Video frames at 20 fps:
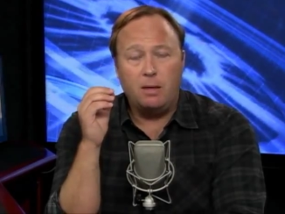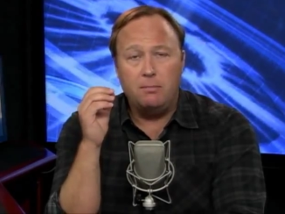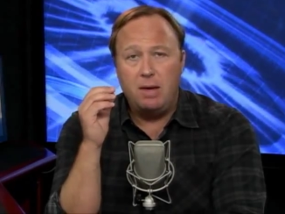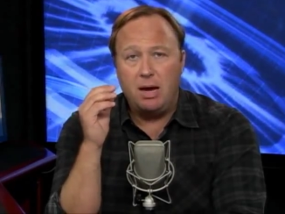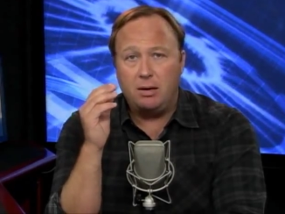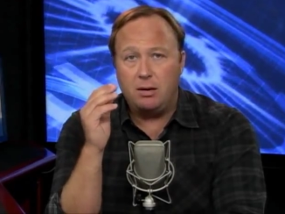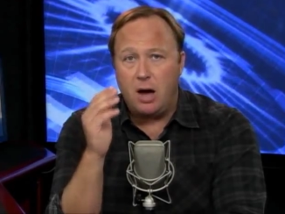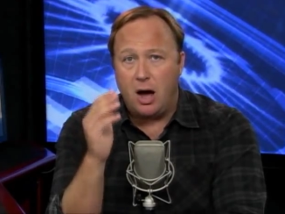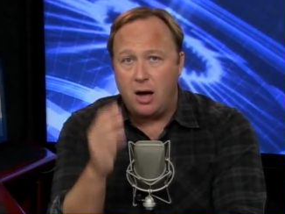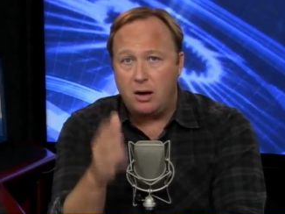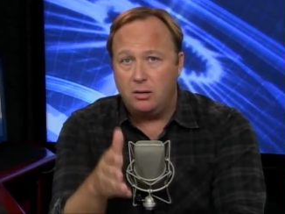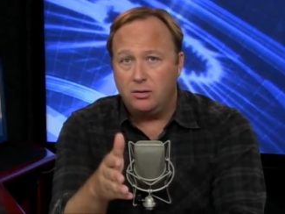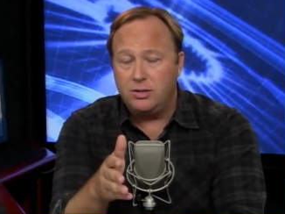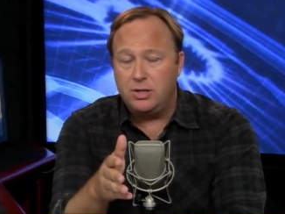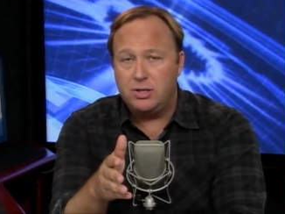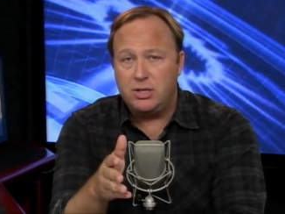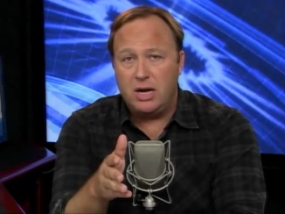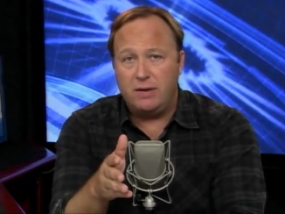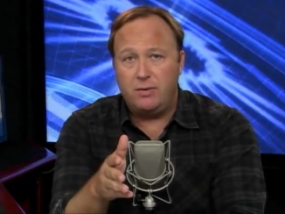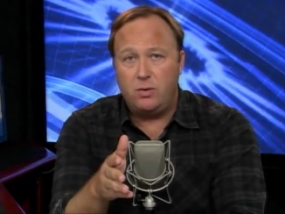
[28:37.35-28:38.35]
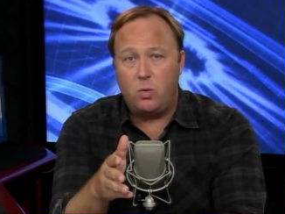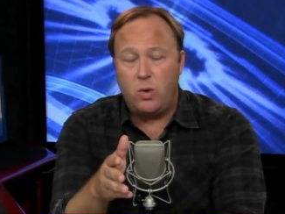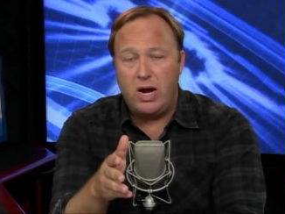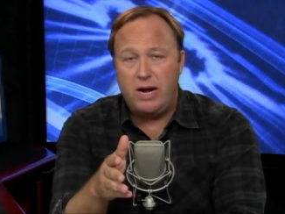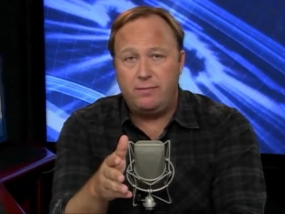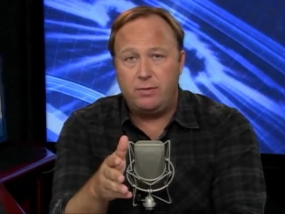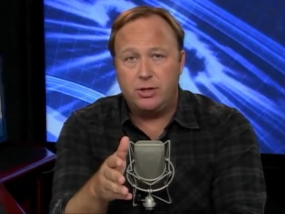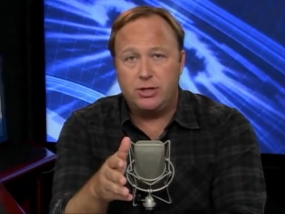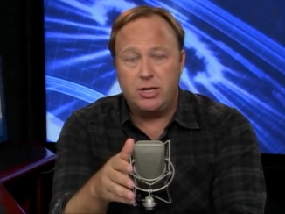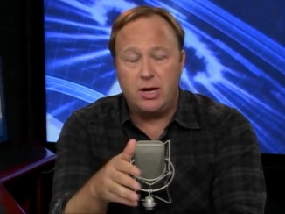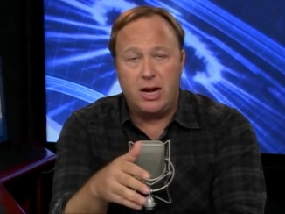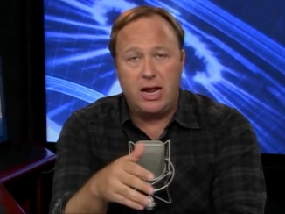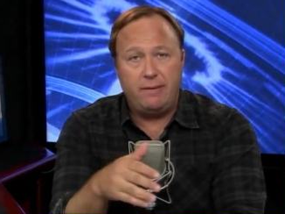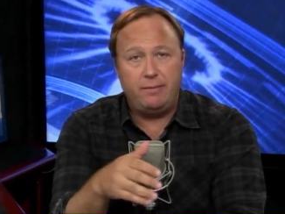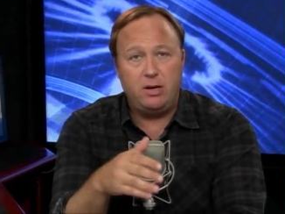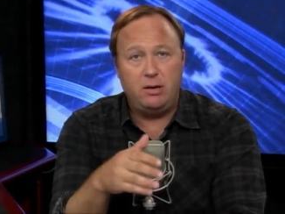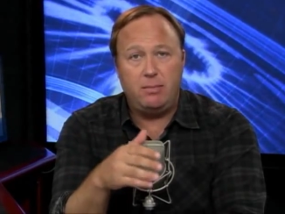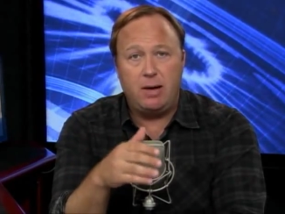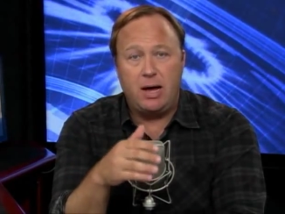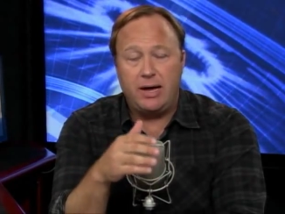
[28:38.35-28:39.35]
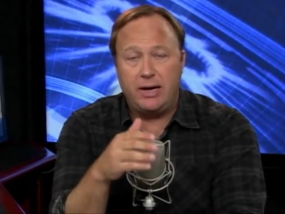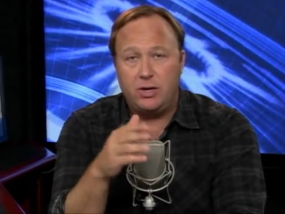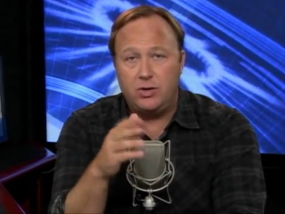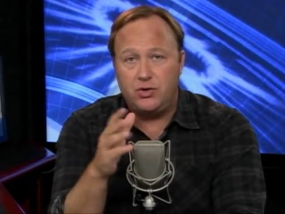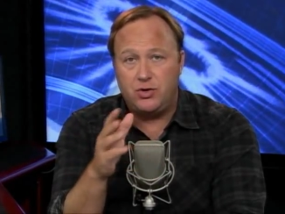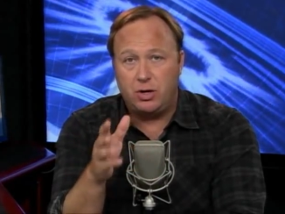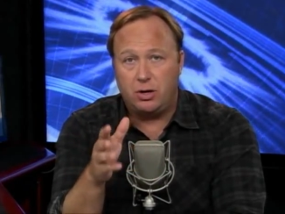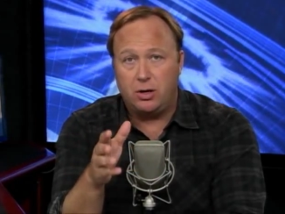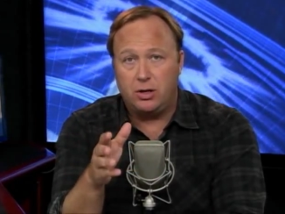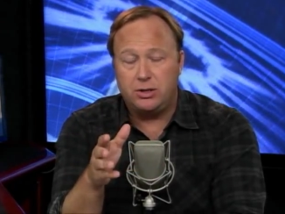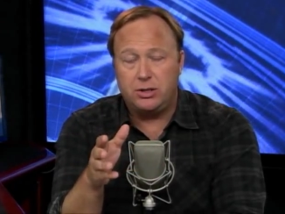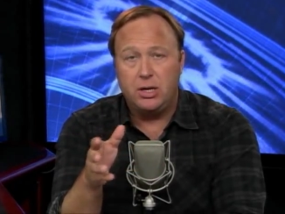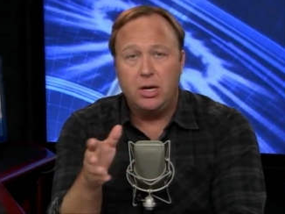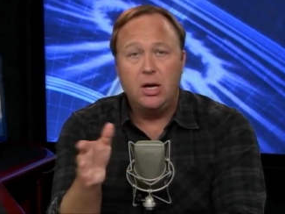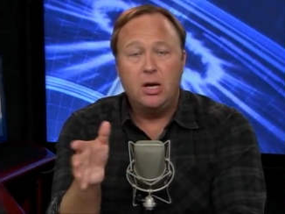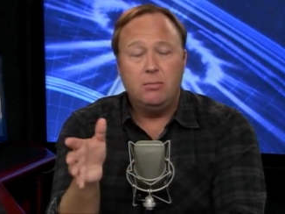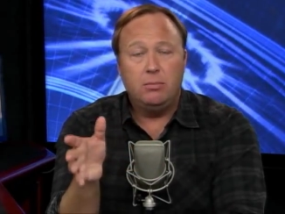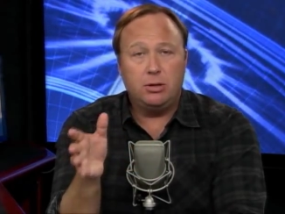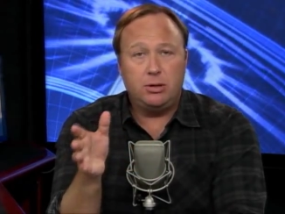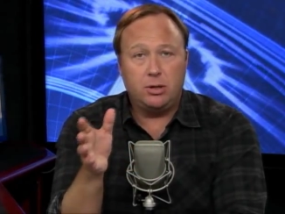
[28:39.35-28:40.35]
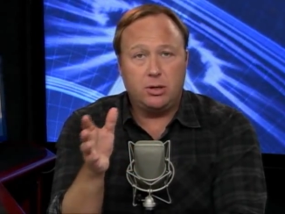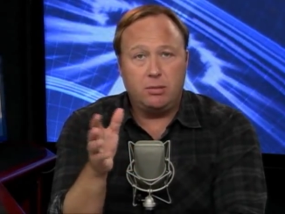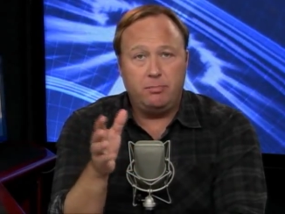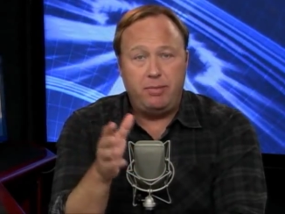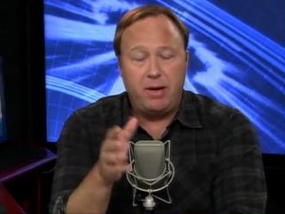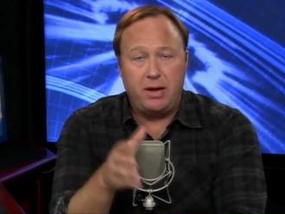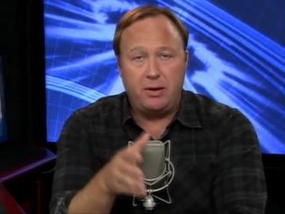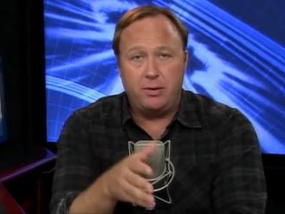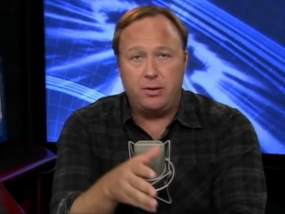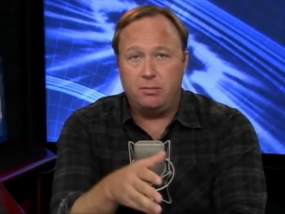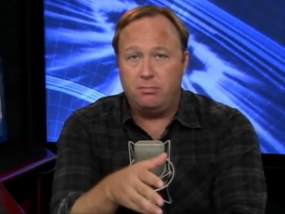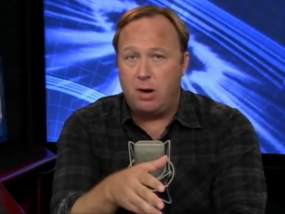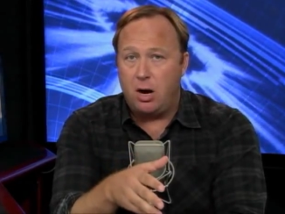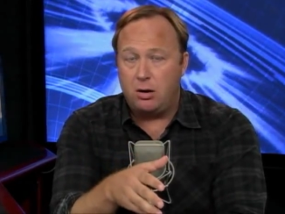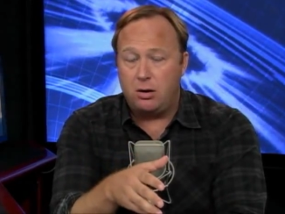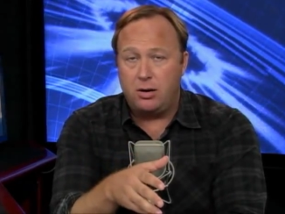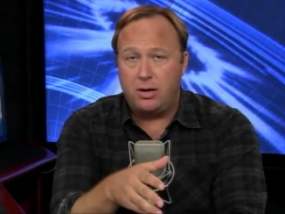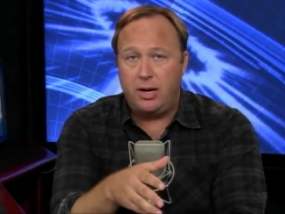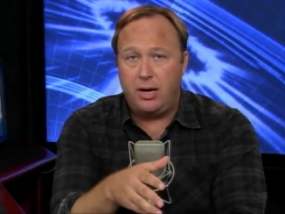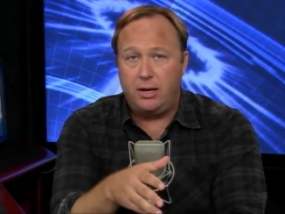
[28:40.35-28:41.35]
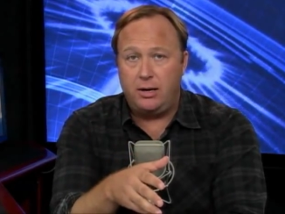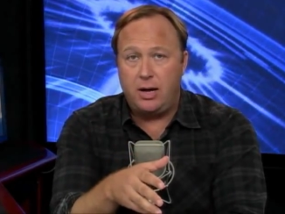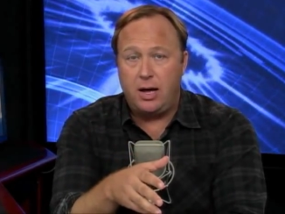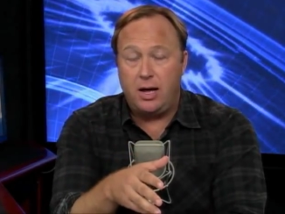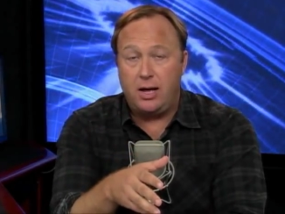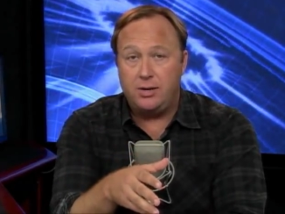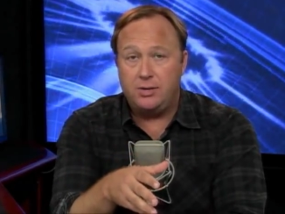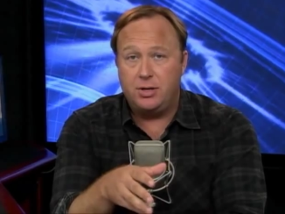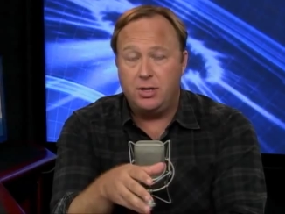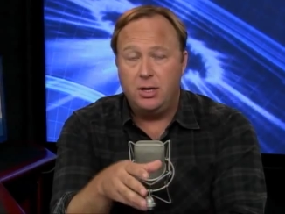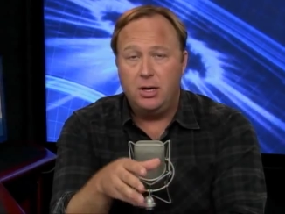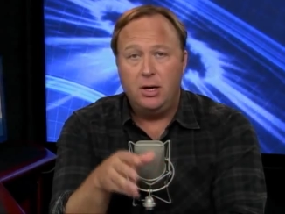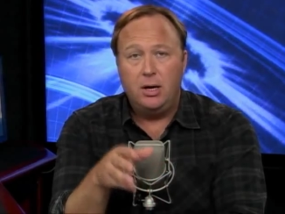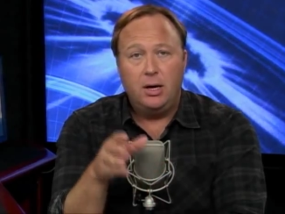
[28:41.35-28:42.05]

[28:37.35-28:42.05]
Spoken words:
McDonald's is given waivers, not having to buy insurance, but their competitor, Burger King, does.